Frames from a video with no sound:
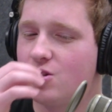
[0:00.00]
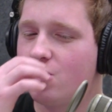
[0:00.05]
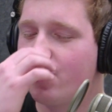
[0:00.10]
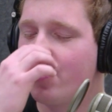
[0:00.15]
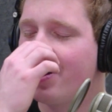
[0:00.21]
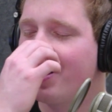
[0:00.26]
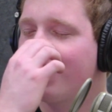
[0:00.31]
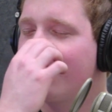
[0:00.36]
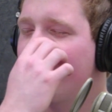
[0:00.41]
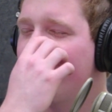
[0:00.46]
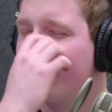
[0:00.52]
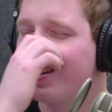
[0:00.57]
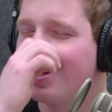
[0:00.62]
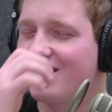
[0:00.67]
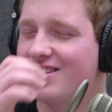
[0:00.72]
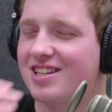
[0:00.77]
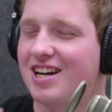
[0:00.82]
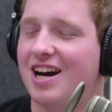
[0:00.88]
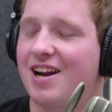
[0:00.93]
Do you think
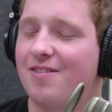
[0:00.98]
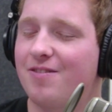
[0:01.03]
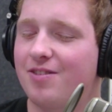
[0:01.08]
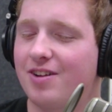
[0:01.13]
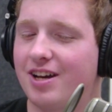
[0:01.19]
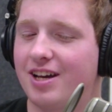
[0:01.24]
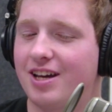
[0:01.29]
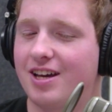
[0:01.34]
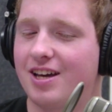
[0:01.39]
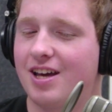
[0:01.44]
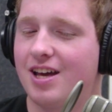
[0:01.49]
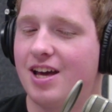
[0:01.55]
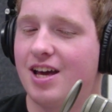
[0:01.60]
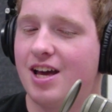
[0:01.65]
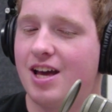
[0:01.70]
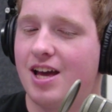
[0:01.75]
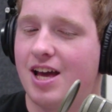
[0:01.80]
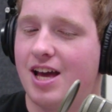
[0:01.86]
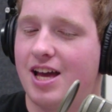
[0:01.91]
that's kind of like
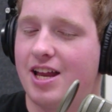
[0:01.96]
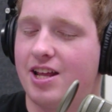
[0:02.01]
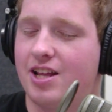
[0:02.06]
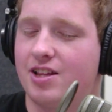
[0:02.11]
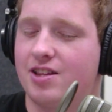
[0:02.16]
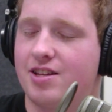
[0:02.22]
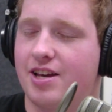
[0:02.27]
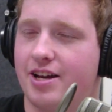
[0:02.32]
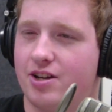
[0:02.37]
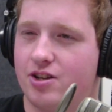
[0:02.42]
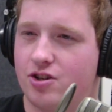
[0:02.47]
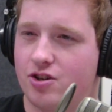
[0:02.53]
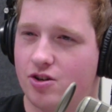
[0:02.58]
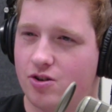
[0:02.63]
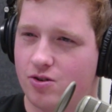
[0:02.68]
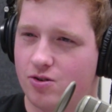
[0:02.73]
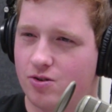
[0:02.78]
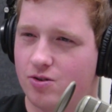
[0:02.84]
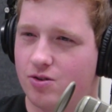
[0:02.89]
an
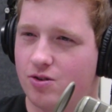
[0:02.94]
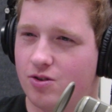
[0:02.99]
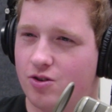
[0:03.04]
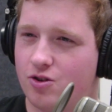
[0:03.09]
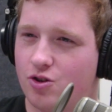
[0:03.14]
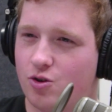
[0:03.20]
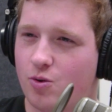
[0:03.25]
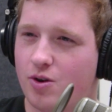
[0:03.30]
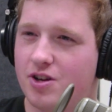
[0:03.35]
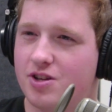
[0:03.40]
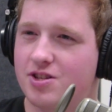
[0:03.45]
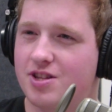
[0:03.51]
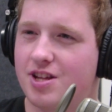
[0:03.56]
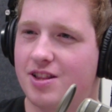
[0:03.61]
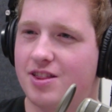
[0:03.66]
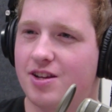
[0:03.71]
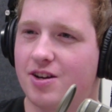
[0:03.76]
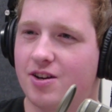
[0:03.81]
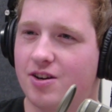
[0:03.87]
intentional choice
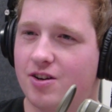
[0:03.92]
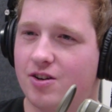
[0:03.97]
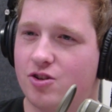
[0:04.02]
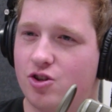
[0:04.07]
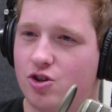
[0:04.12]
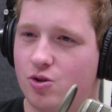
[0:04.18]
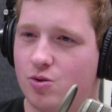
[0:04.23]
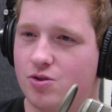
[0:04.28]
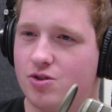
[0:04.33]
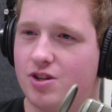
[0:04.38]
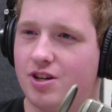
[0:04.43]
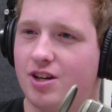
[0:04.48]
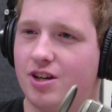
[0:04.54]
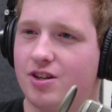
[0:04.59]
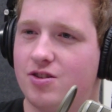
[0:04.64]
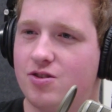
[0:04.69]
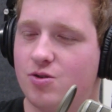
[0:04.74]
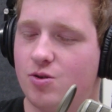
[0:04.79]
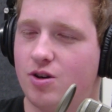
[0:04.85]
that they're
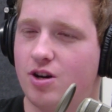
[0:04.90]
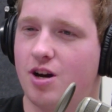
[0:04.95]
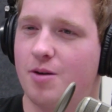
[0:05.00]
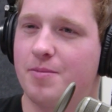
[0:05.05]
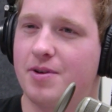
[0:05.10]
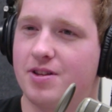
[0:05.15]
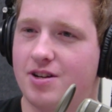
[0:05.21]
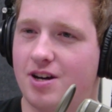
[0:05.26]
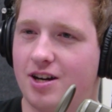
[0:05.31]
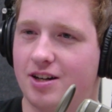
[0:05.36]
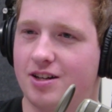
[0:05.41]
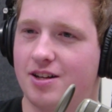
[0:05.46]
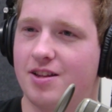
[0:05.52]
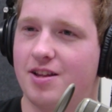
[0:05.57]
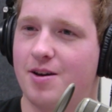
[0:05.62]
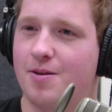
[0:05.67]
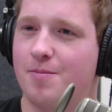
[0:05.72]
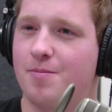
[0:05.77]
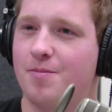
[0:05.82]
choosing to come and talk
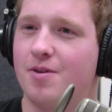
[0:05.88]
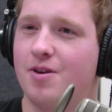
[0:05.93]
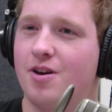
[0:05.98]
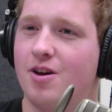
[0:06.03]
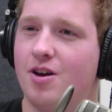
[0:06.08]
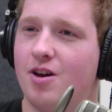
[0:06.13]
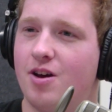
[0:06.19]
to them,